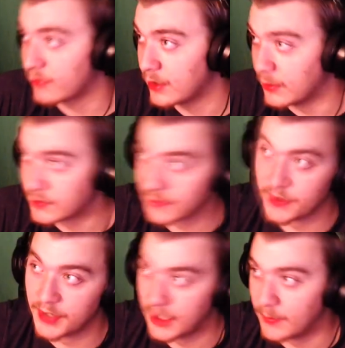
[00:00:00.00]
which were the
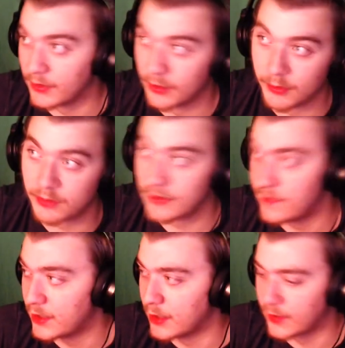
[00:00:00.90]
names of those 3
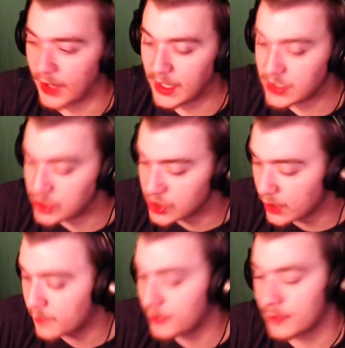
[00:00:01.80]
videos that I had
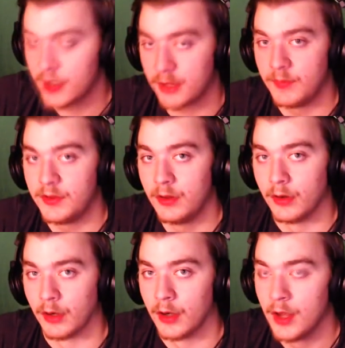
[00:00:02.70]
just put on my
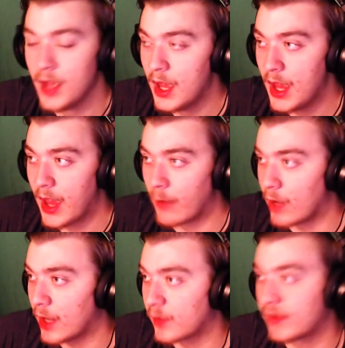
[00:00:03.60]
computer. And while I
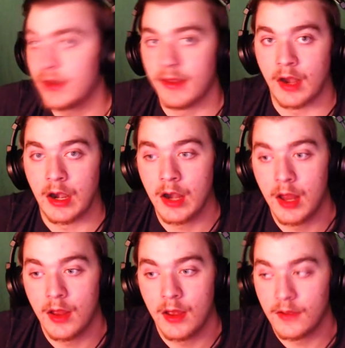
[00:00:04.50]
was sitting there,
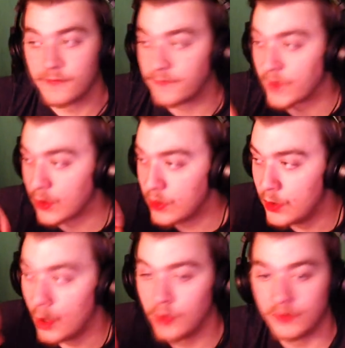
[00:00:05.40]
for
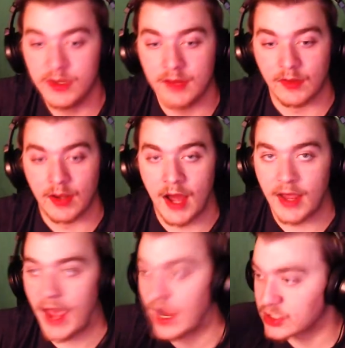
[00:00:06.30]
no reason, I
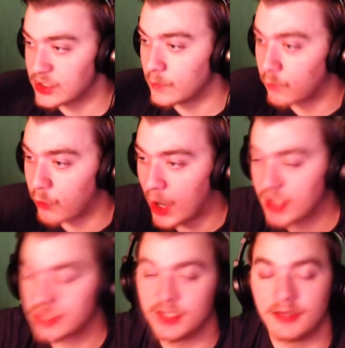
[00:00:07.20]
actually
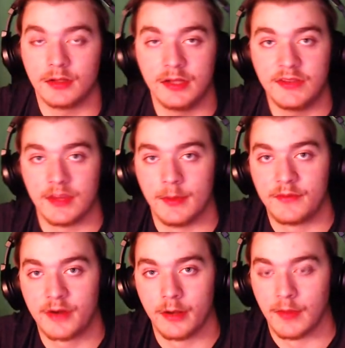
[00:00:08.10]
watched it delete them in
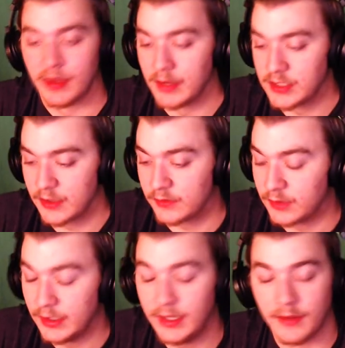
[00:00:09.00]
front of me. It just
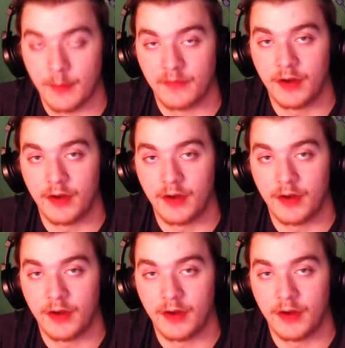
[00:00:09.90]
deleted them in front of me